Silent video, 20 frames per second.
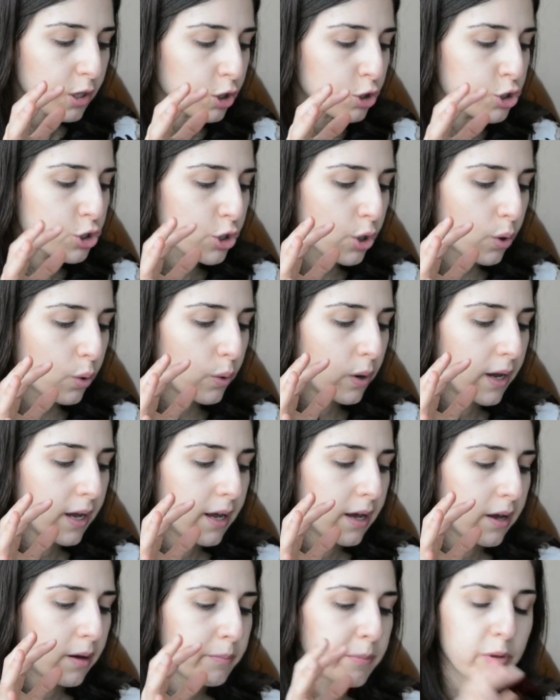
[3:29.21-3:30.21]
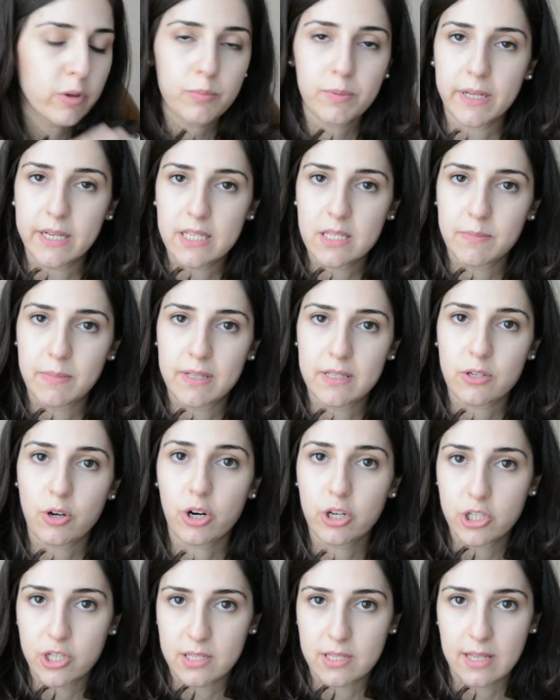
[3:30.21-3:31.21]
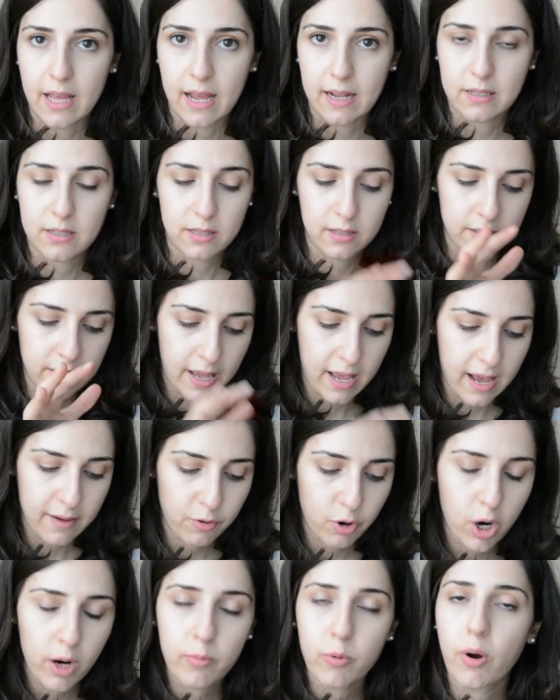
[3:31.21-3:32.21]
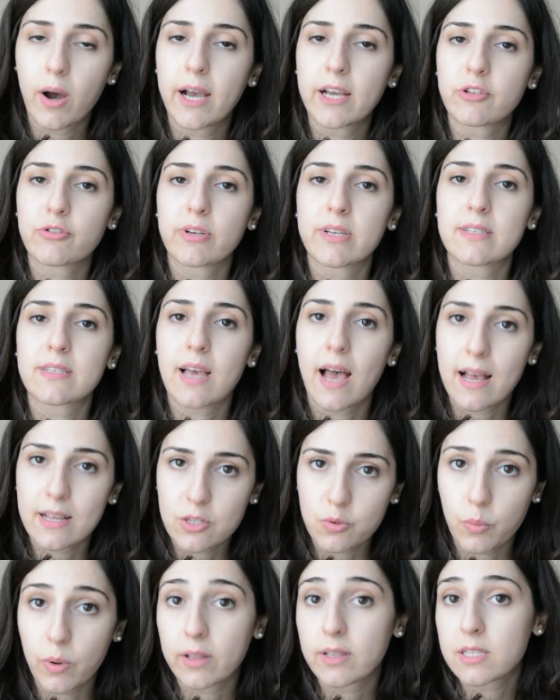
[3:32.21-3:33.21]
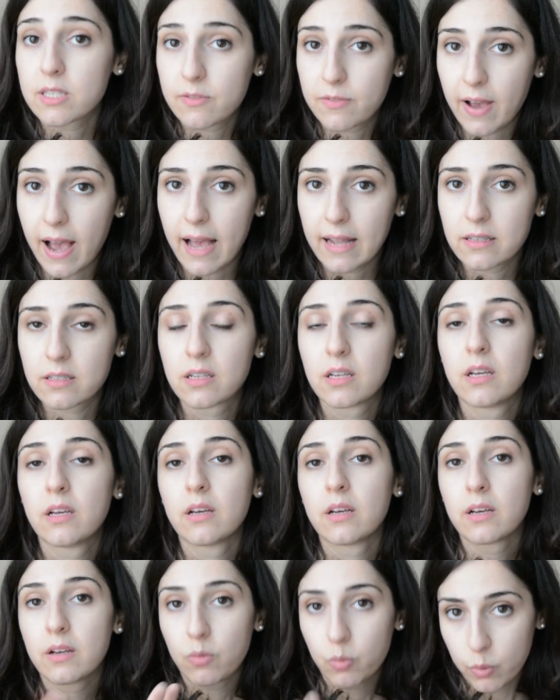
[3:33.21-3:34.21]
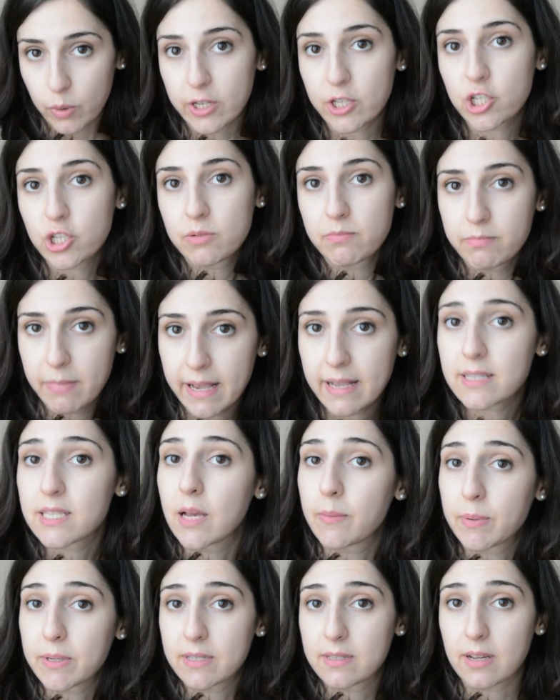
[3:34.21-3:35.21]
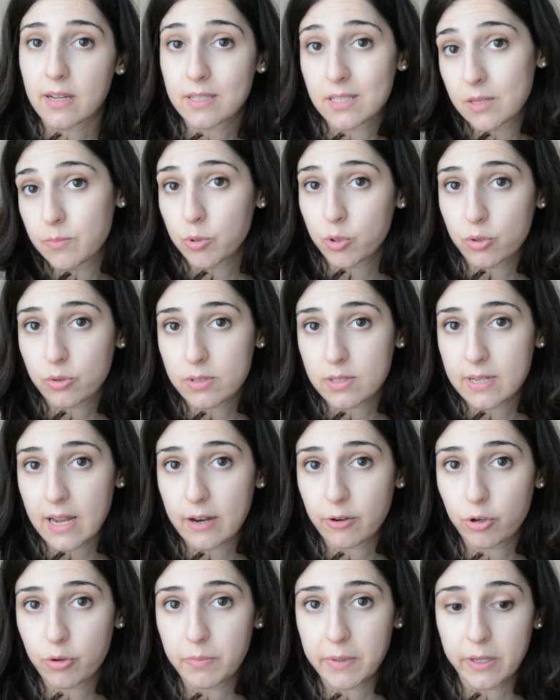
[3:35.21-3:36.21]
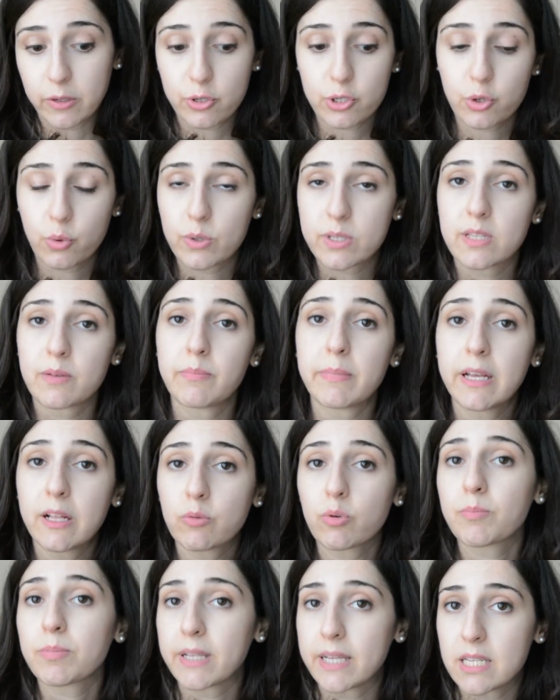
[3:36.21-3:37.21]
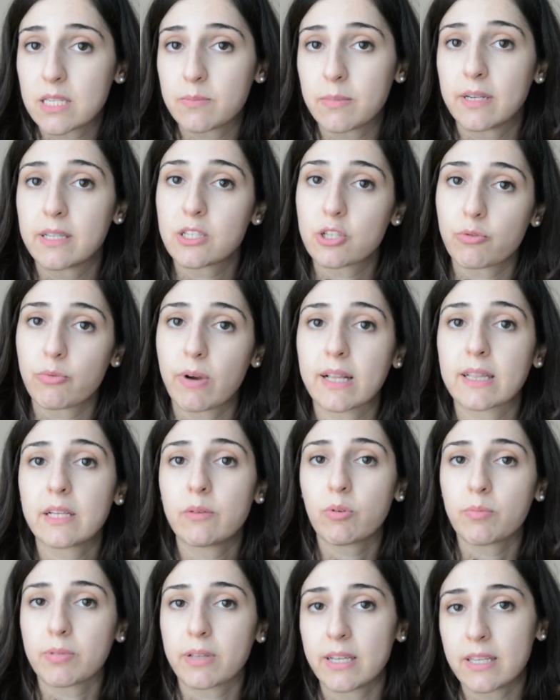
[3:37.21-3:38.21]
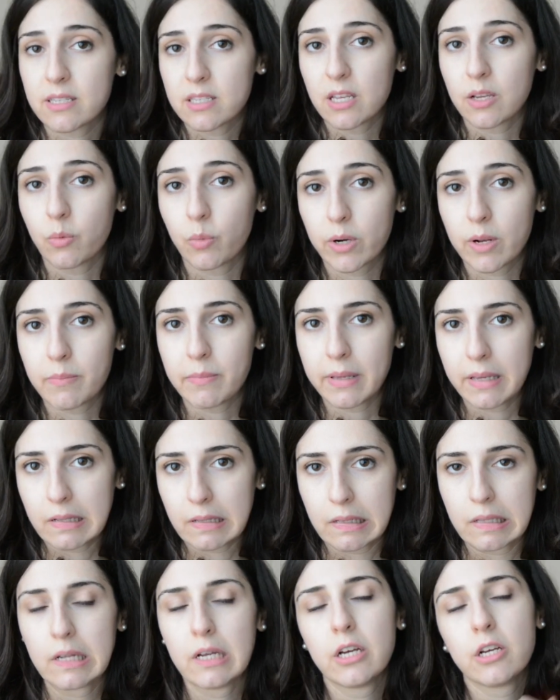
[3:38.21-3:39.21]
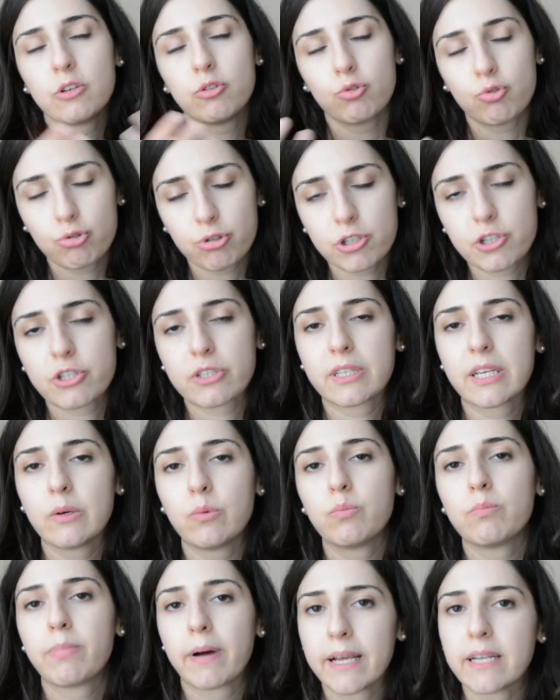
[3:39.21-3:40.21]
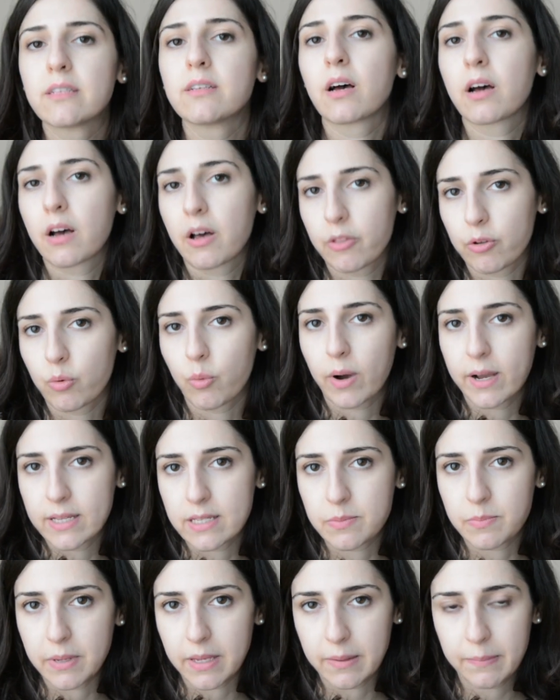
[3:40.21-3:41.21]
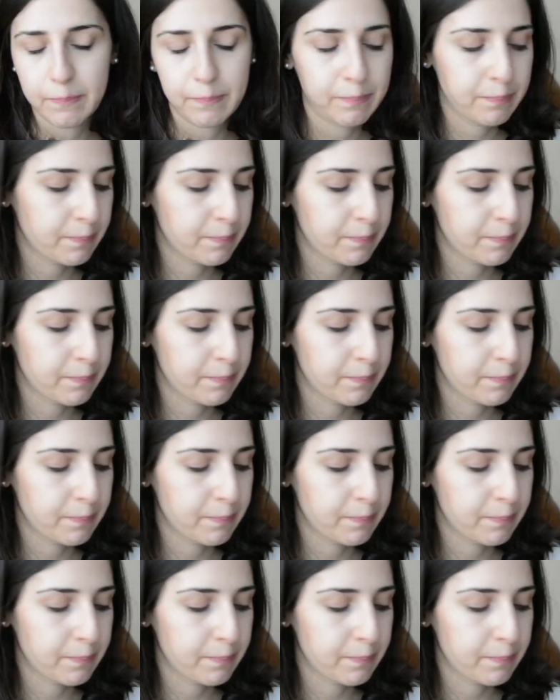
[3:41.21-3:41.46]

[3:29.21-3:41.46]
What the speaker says: So meal replacements are just that. They have carbohydrates as well as fat, which makes up a typical standard meal. So it's a meal replacement. It's directly replacing what a meal nutritionally might otherwise be.